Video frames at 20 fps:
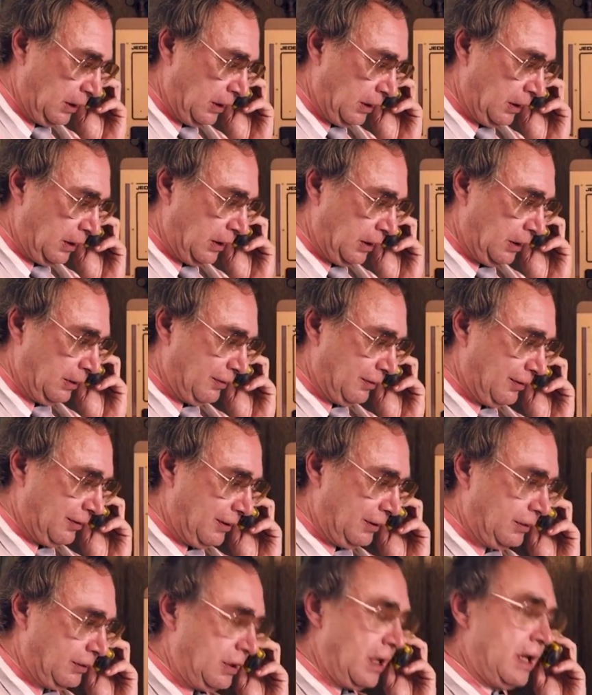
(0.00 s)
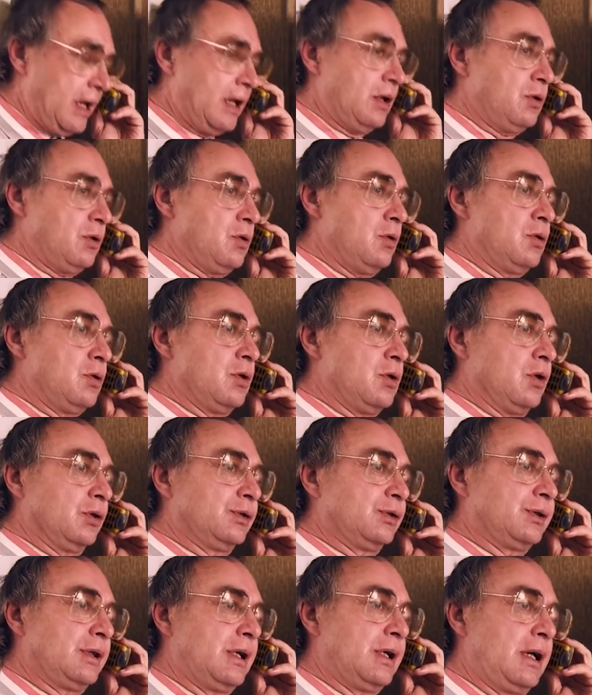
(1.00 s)
In the last 3 days he has been
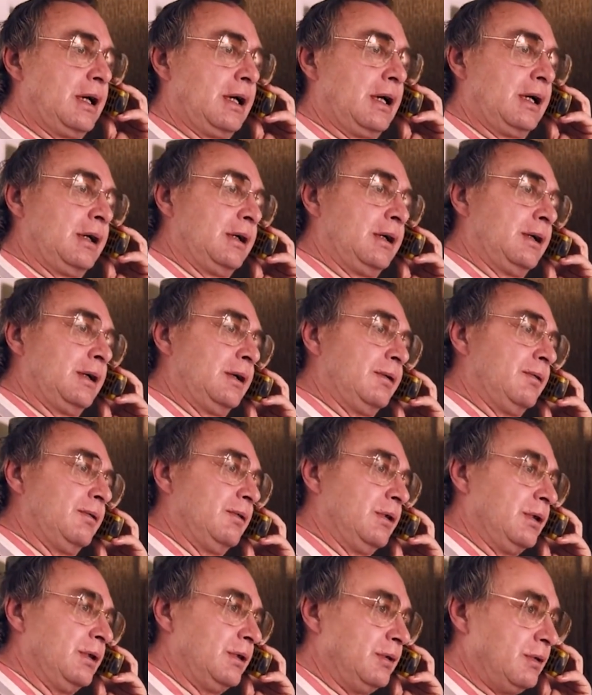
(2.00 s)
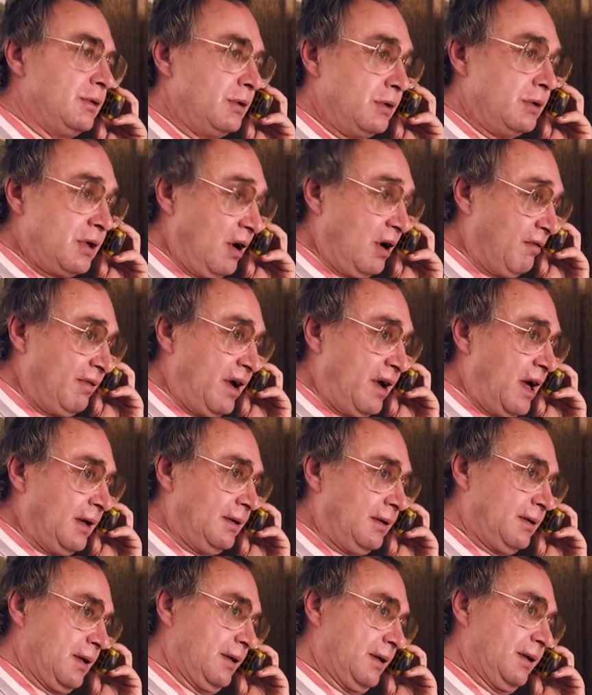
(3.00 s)
late, which is something he never does.